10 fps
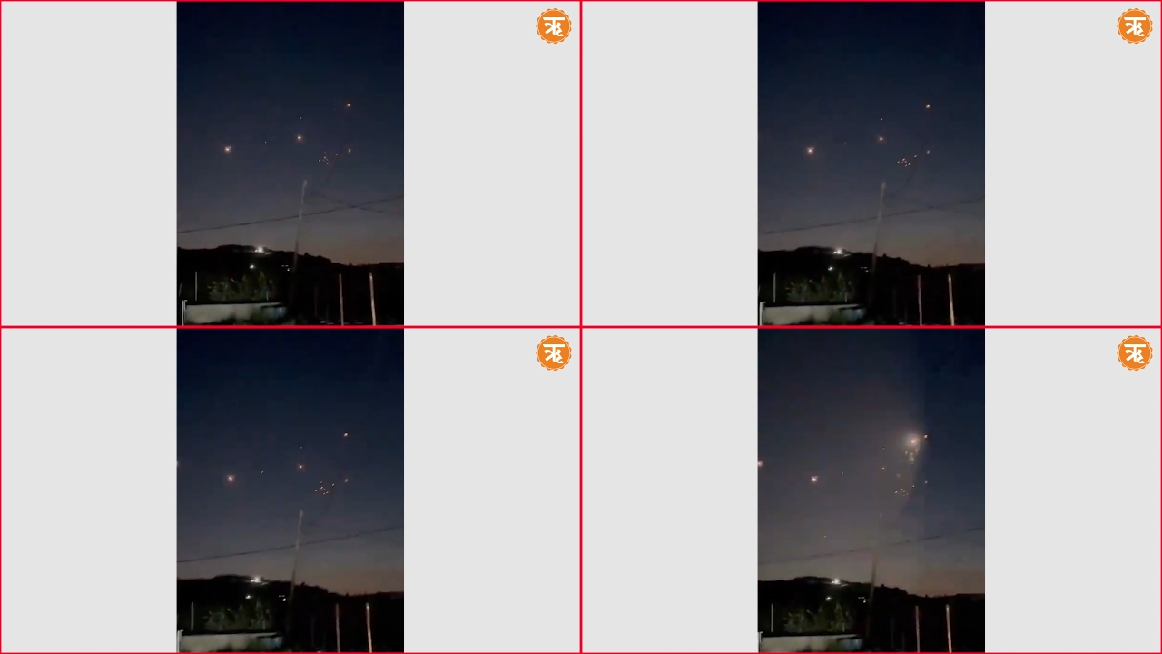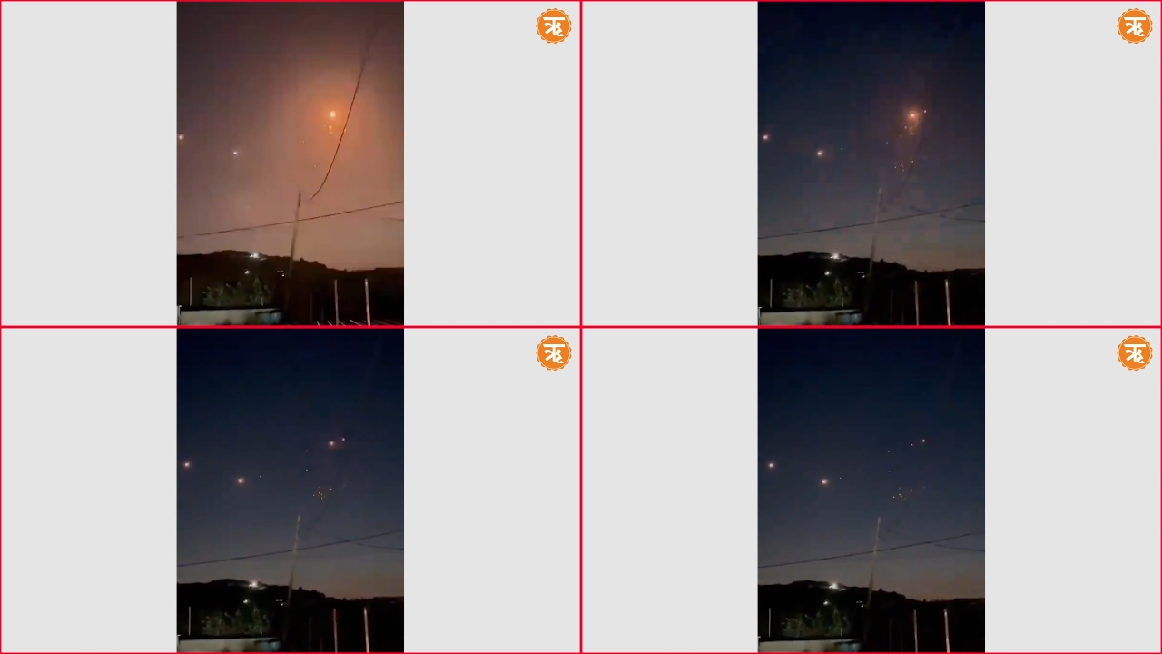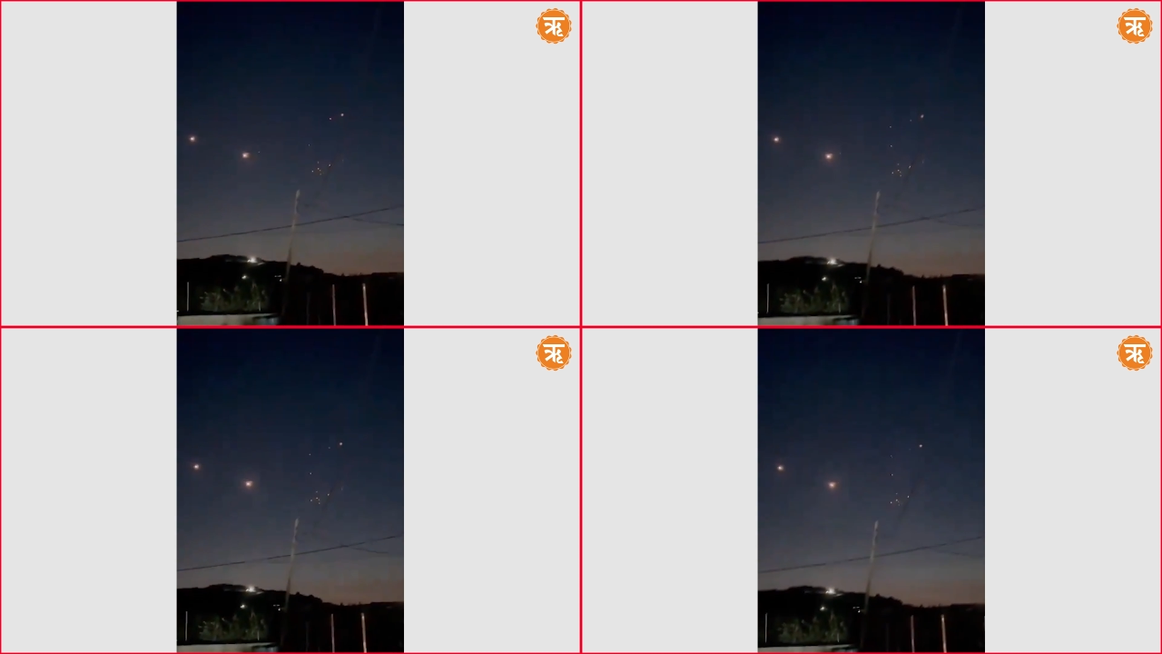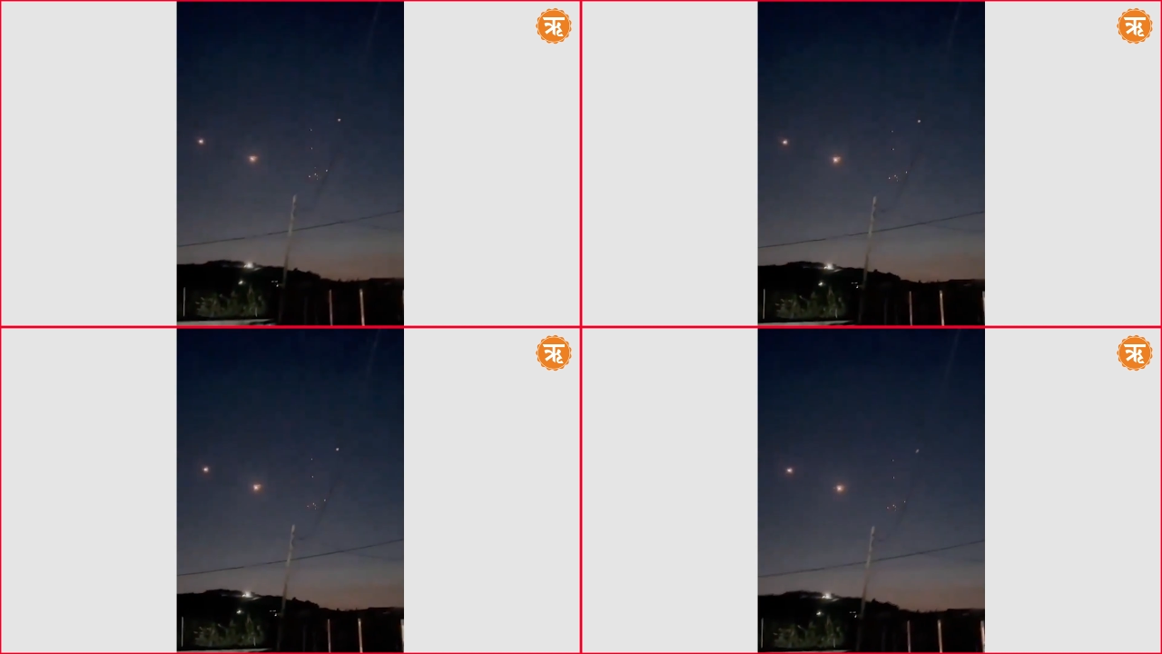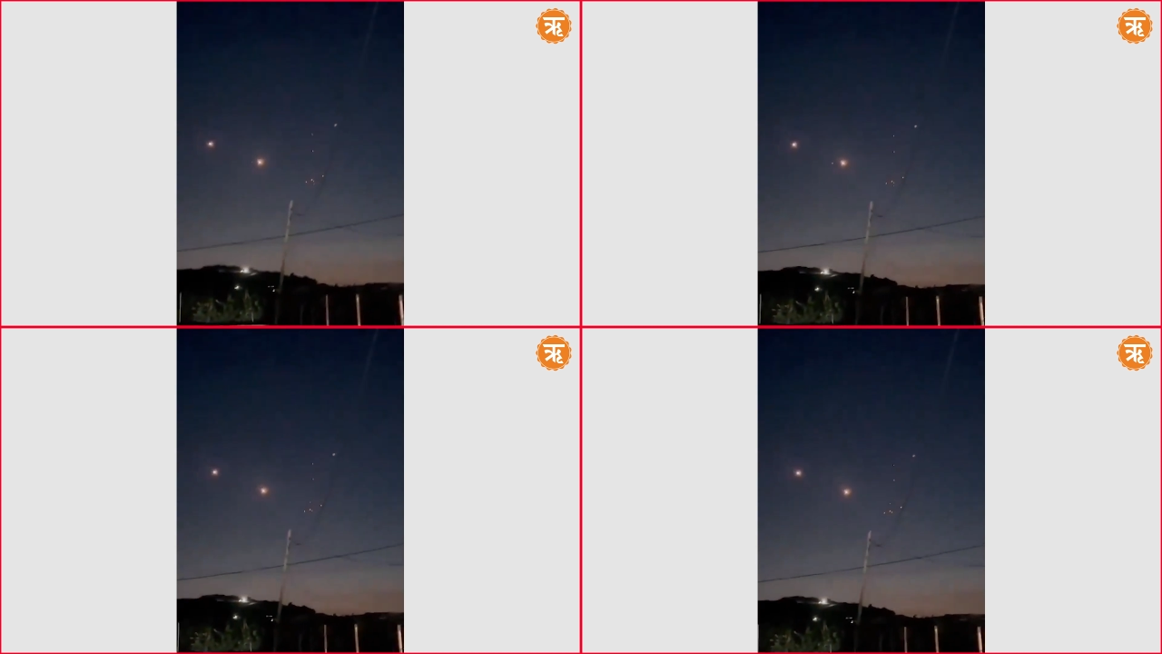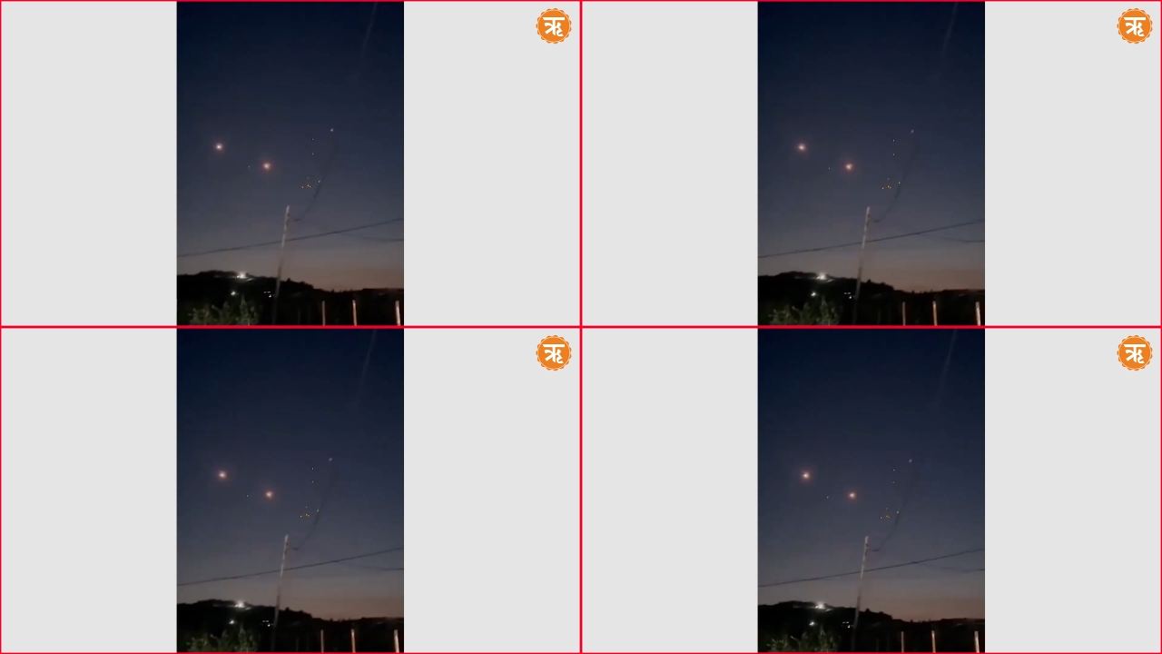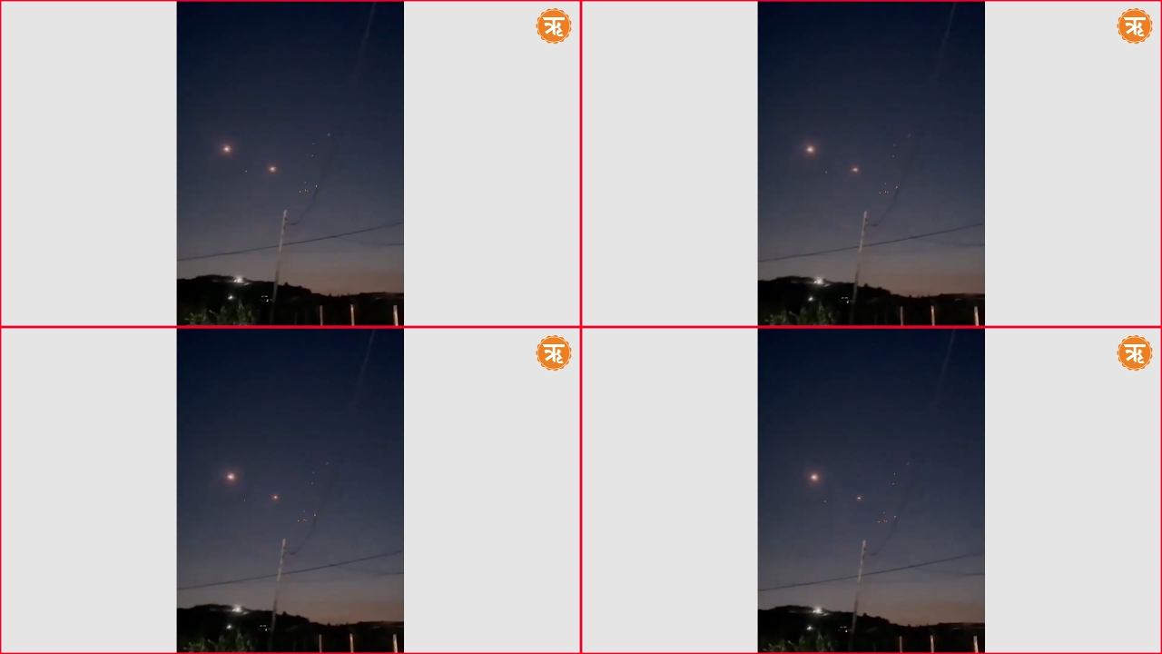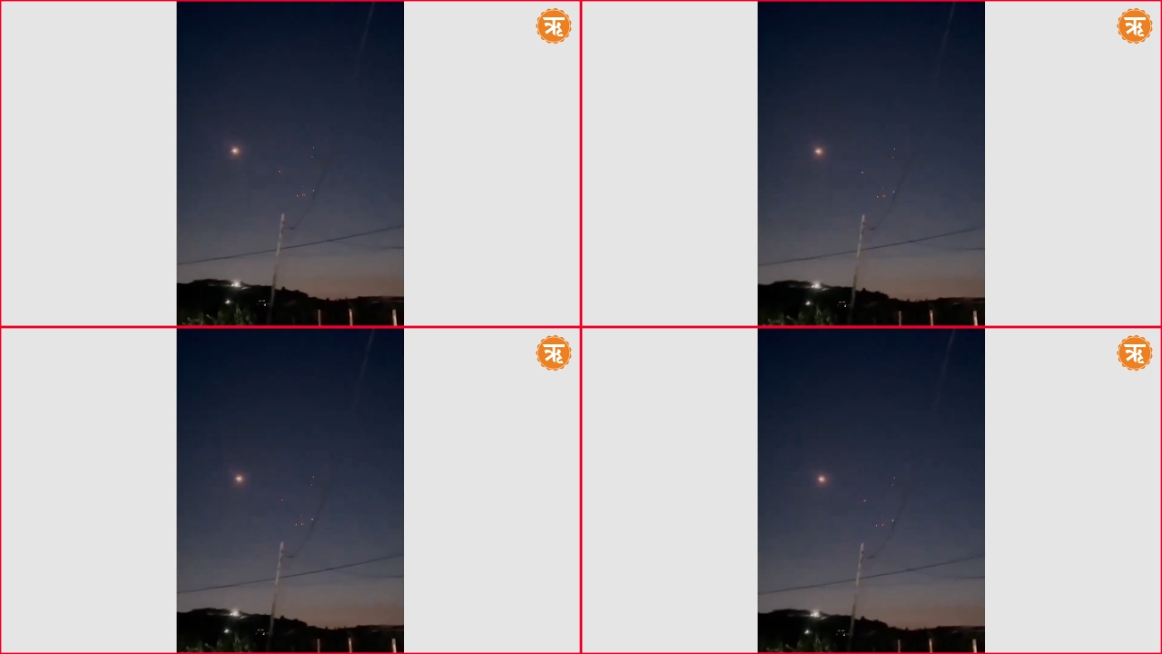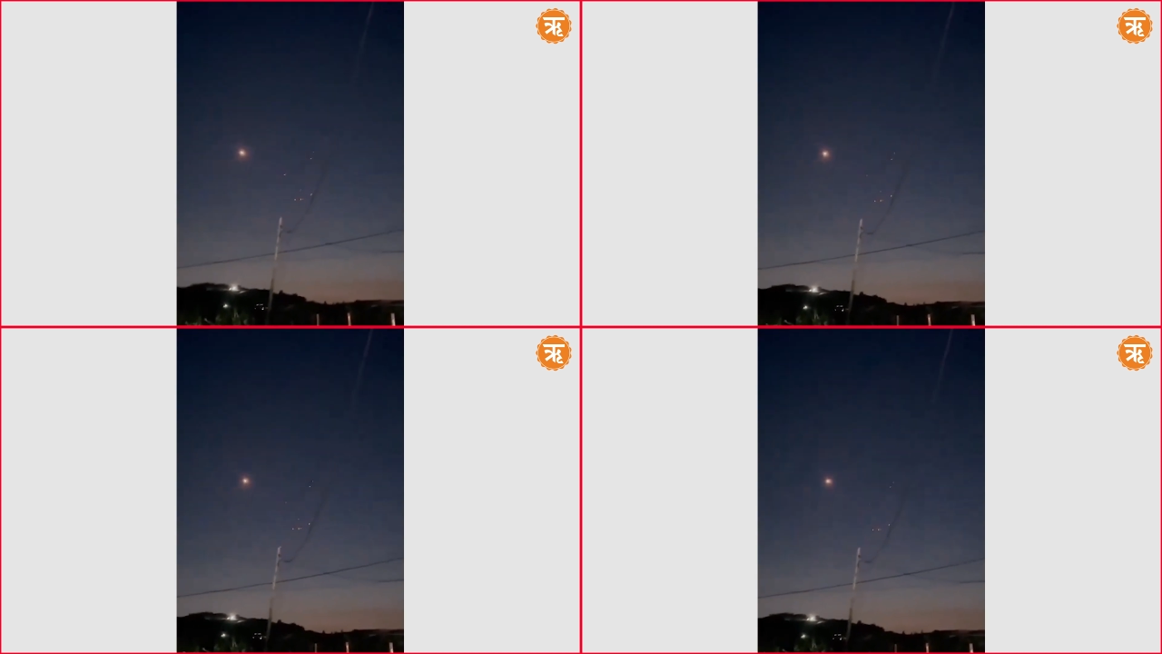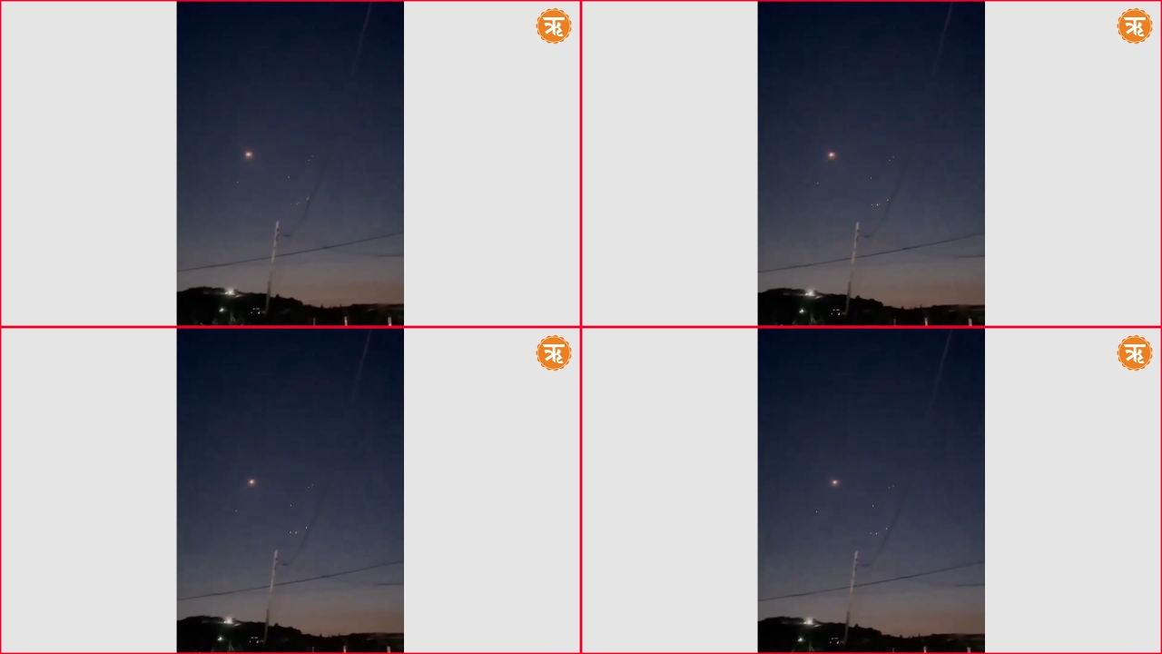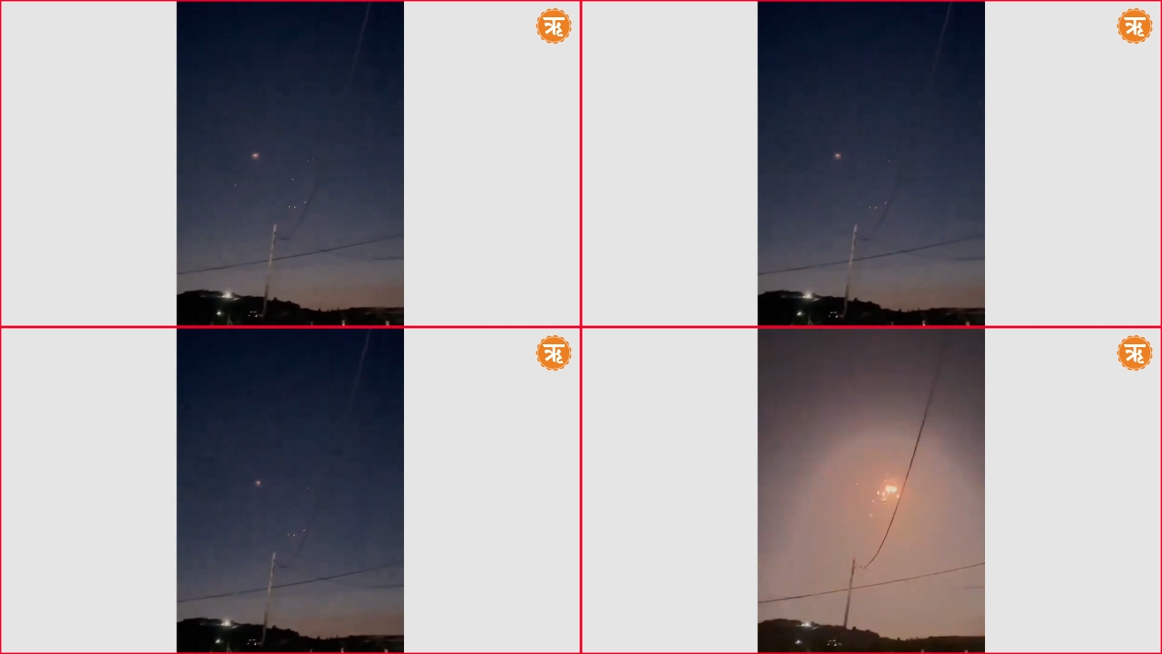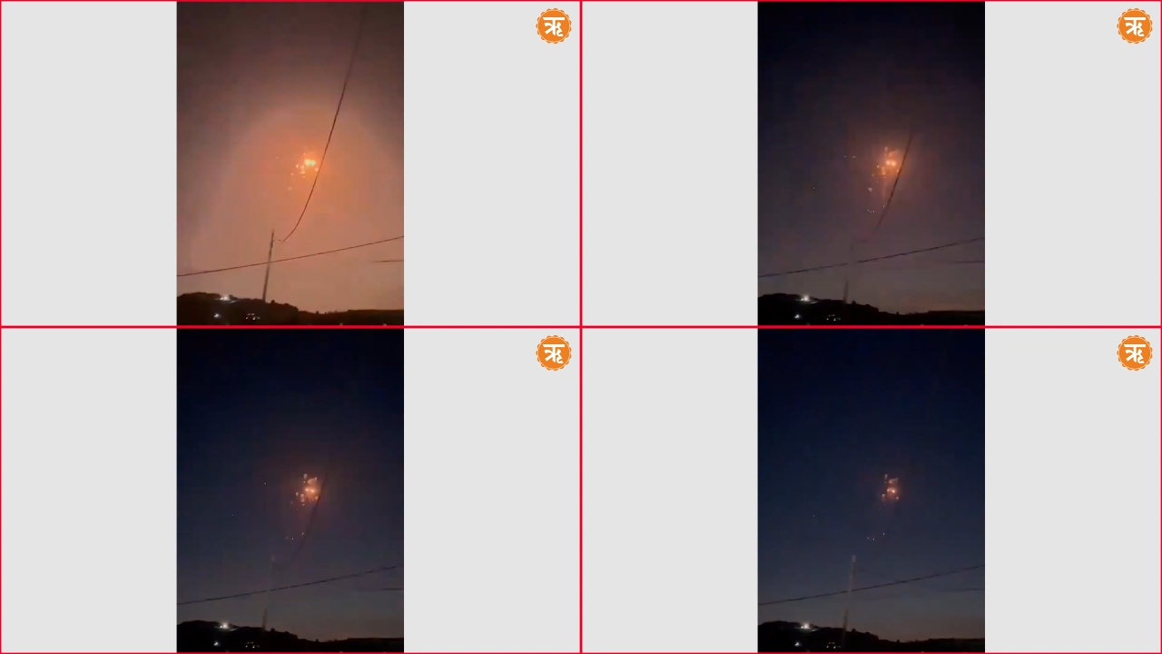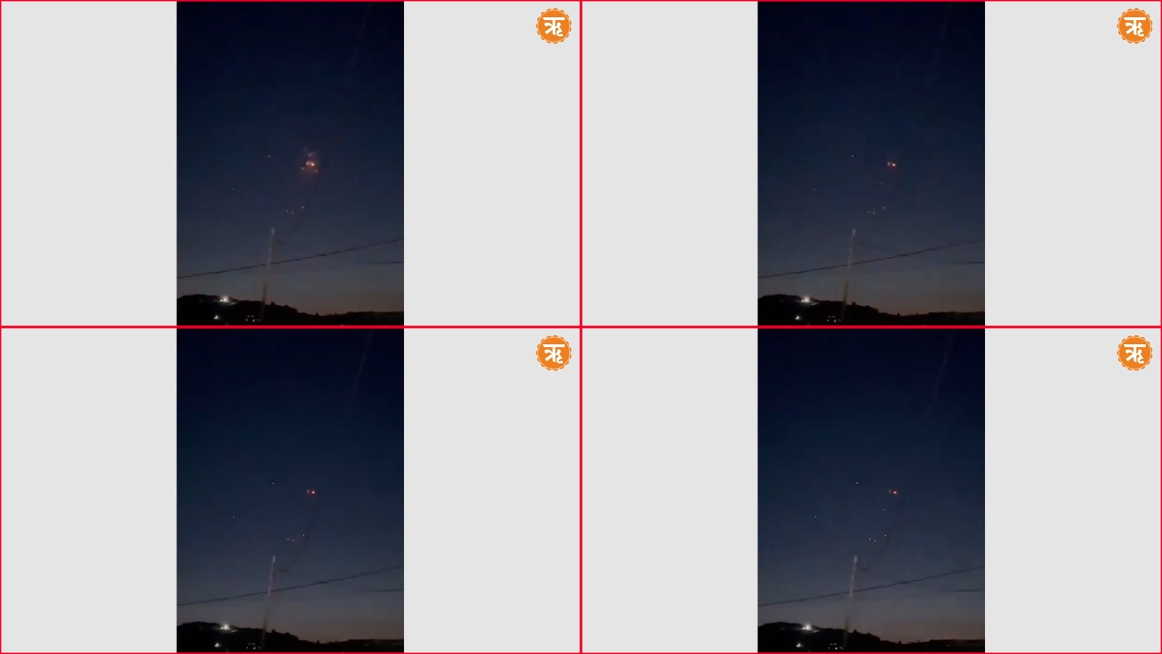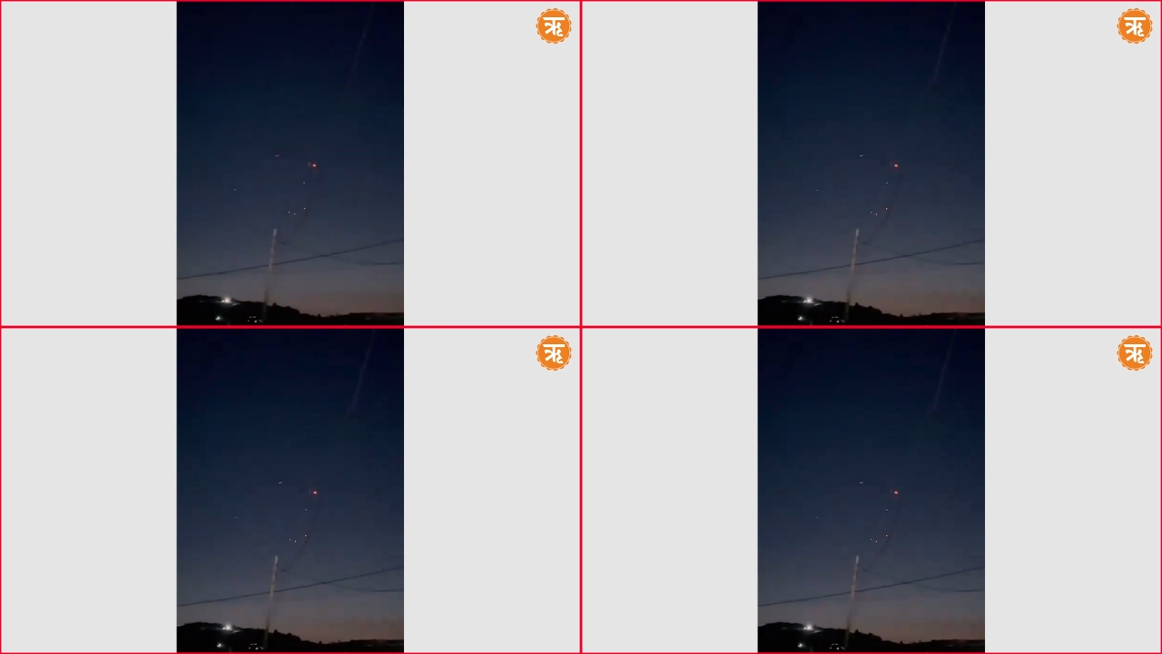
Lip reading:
No face is visible, so there are no lips to read.